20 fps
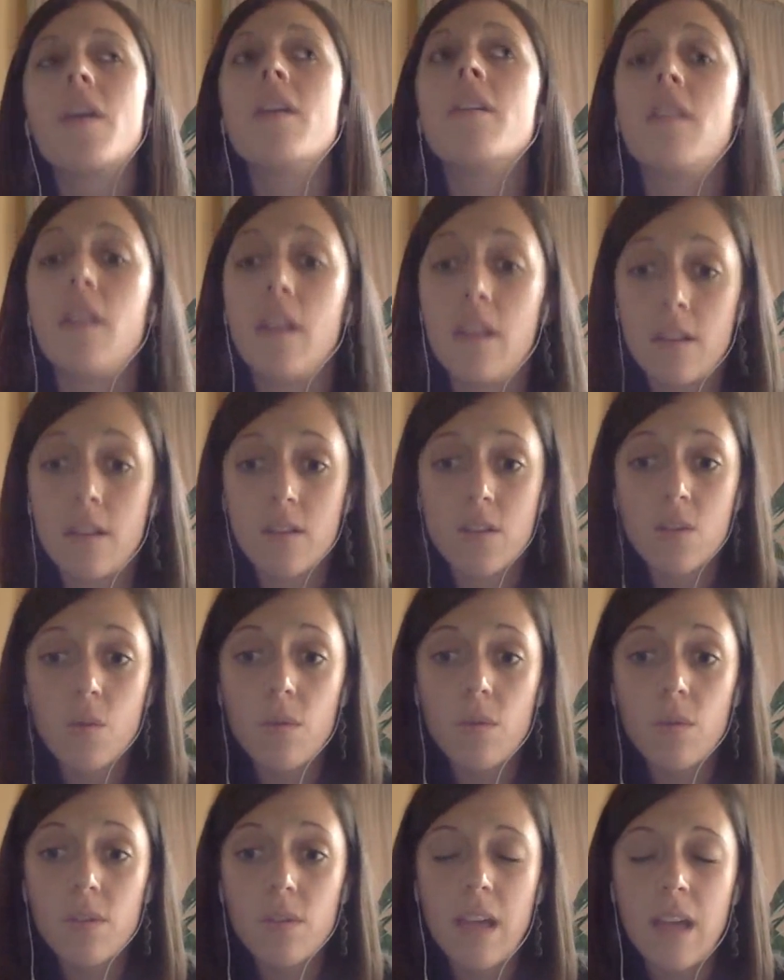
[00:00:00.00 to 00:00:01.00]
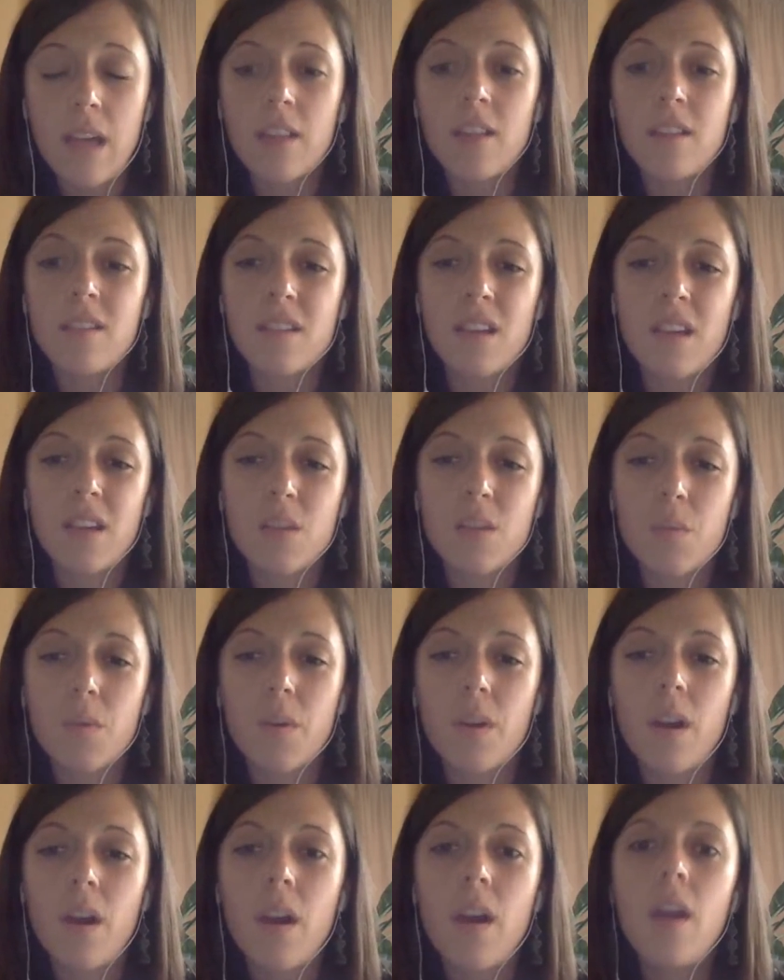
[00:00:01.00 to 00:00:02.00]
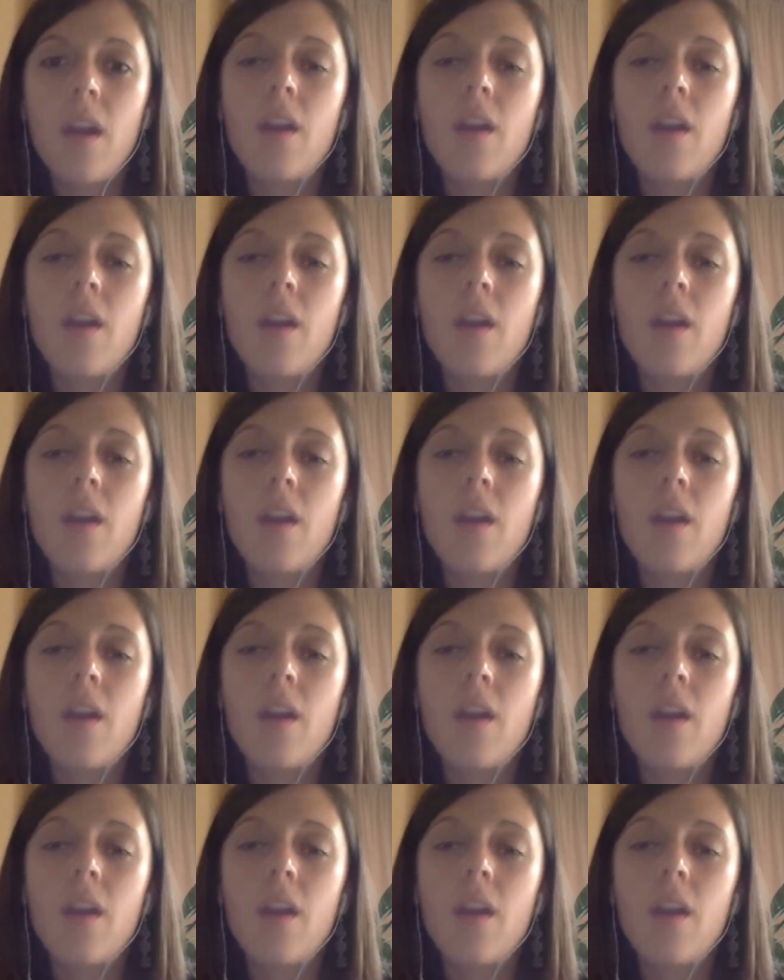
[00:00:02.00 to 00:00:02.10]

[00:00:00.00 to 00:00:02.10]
in the school setting, these kids were